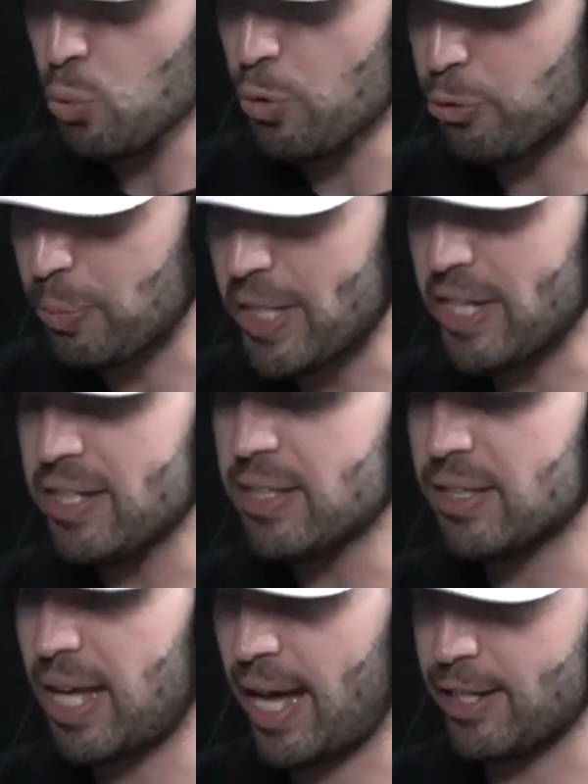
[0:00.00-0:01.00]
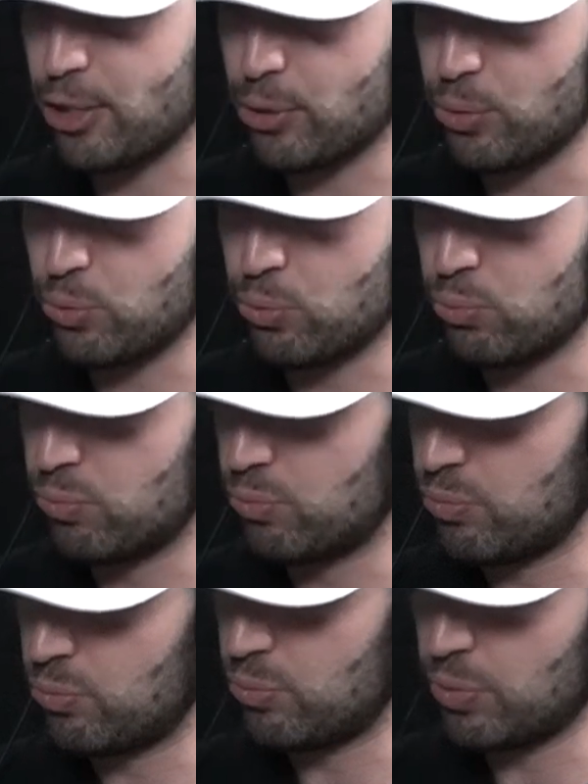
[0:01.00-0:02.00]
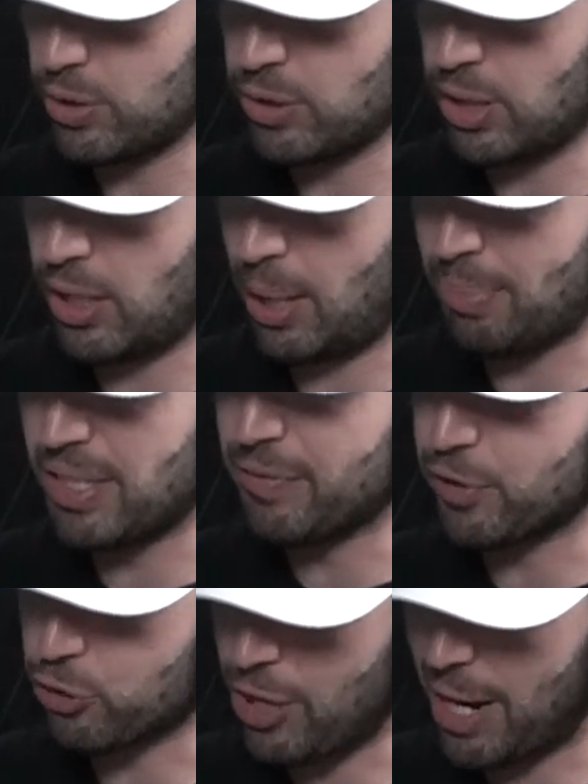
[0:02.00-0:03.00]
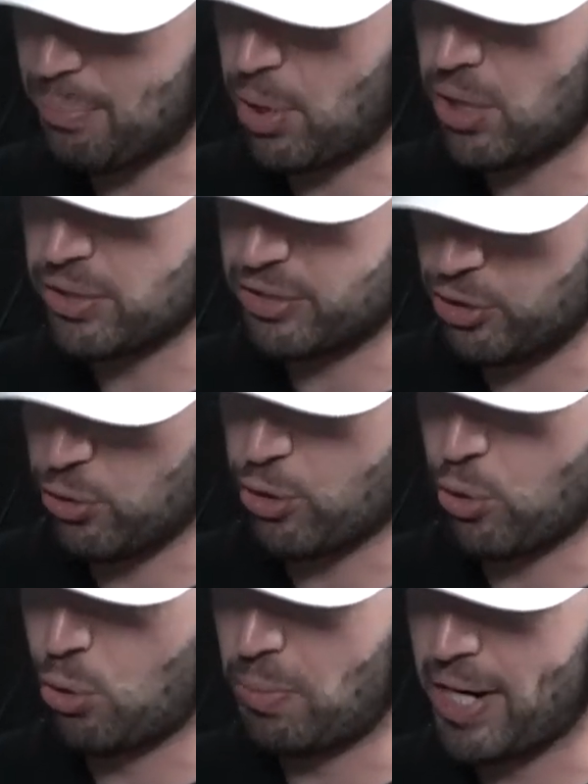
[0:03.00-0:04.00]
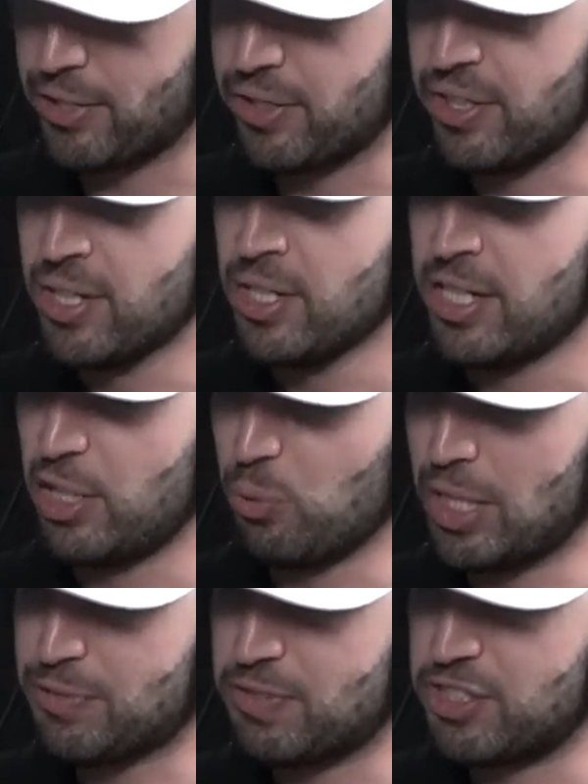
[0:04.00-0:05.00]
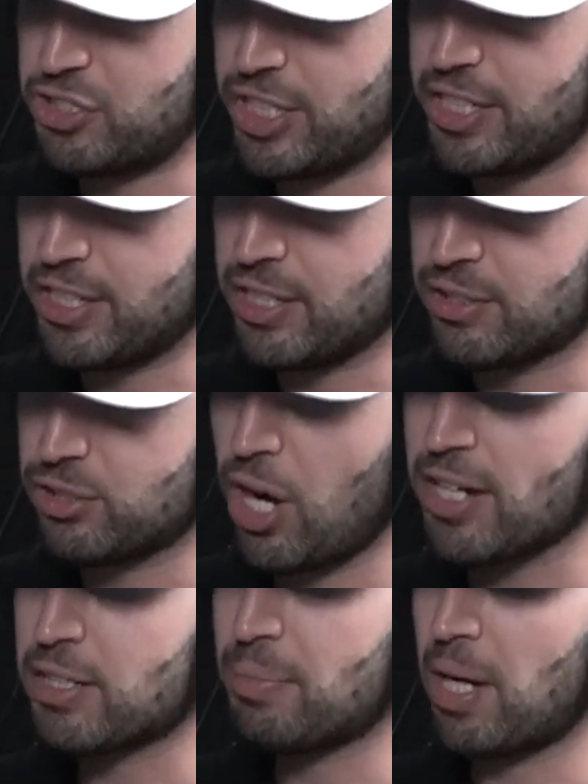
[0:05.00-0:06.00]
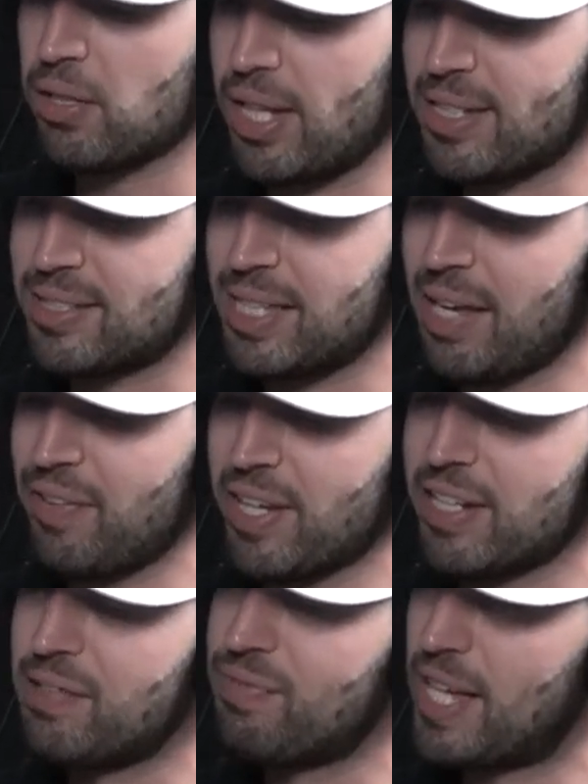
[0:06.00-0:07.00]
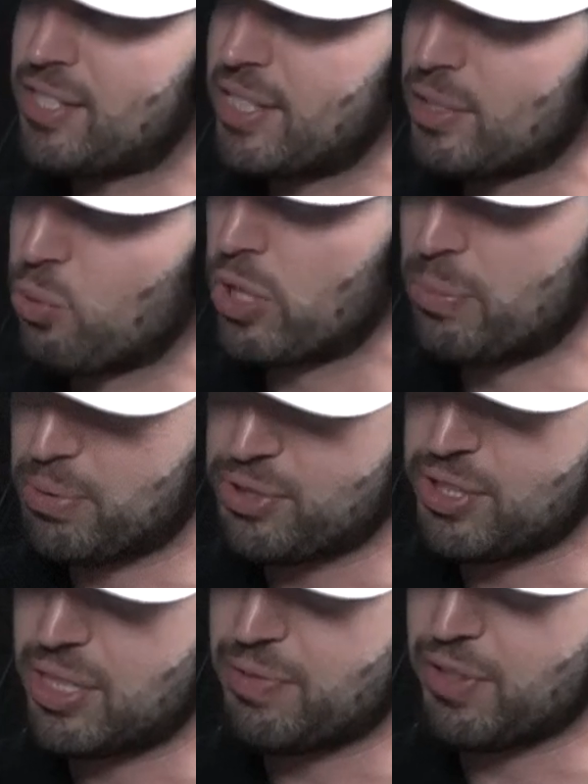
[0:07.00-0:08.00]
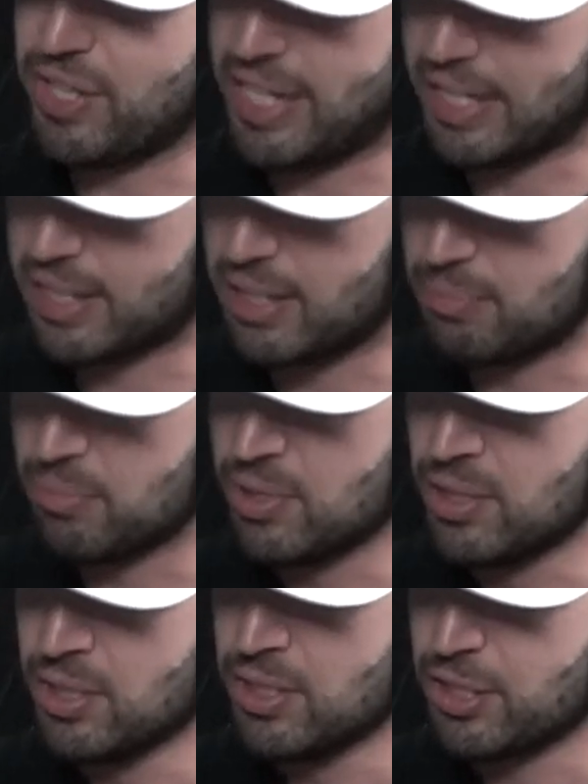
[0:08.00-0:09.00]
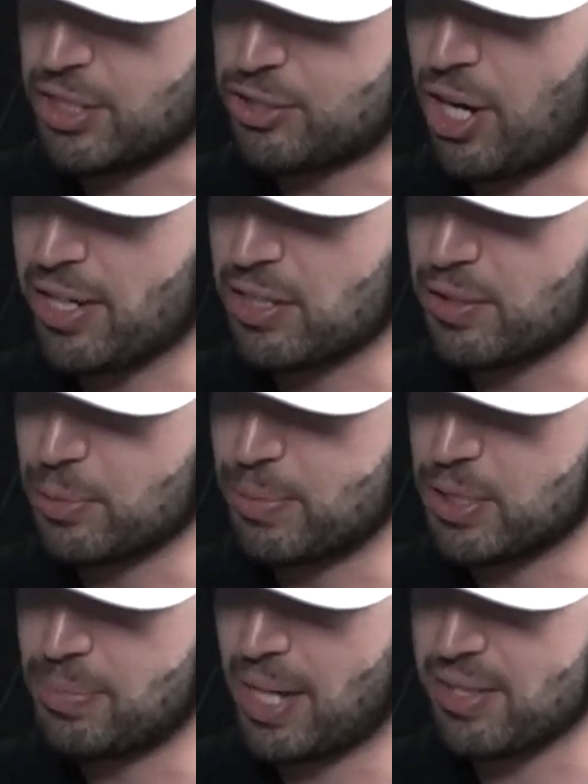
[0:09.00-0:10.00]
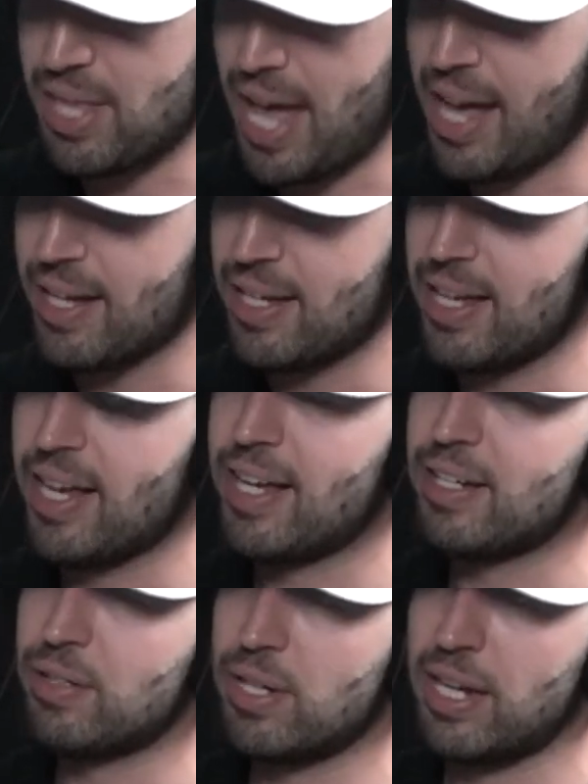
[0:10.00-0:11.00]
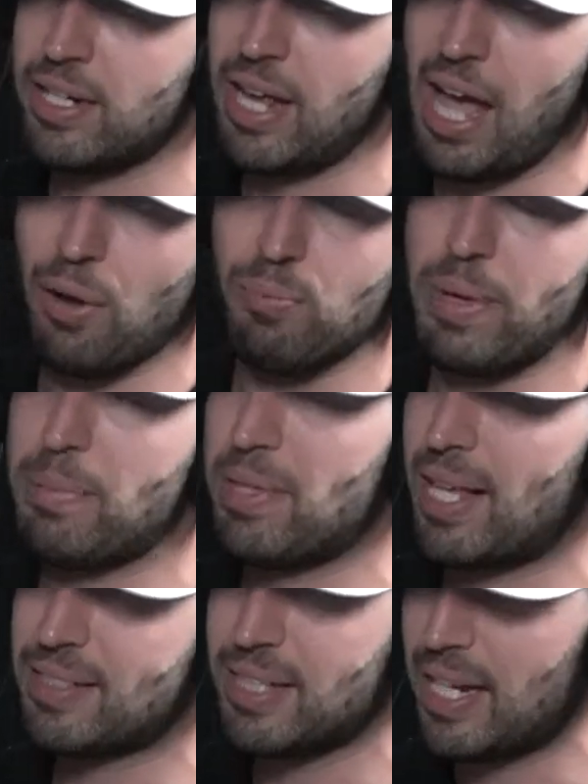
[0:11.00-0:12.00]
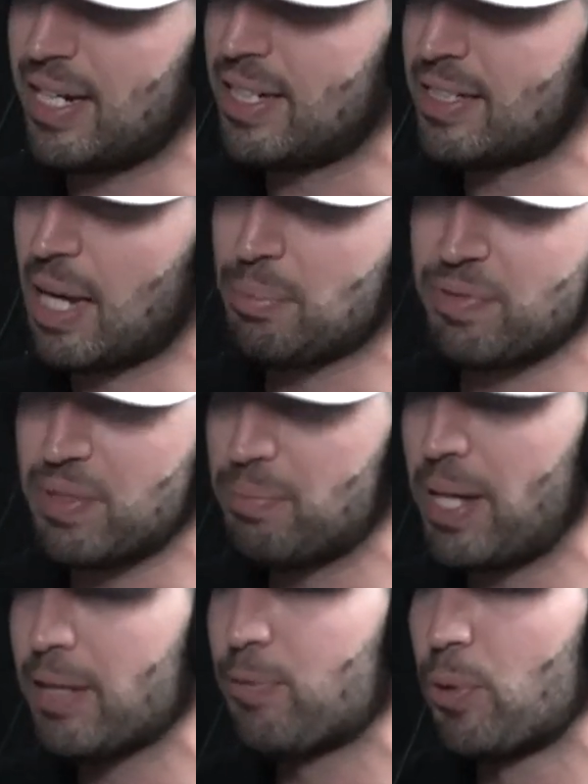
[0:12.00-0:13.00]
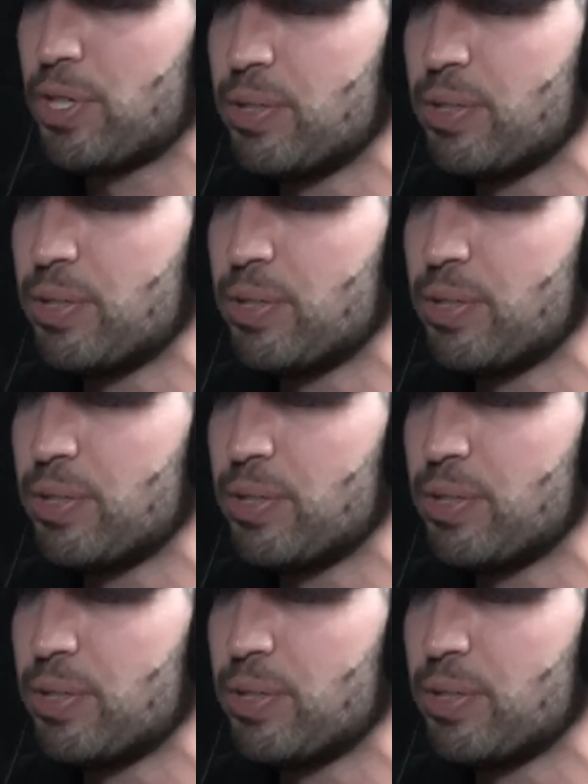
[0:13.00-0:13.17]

with me that you, I believe your grandpa, coal miner in West Virginia, talked about saving and investing 20% of your income. Can you talk a little bit about that and how maybe that's had any type of impact for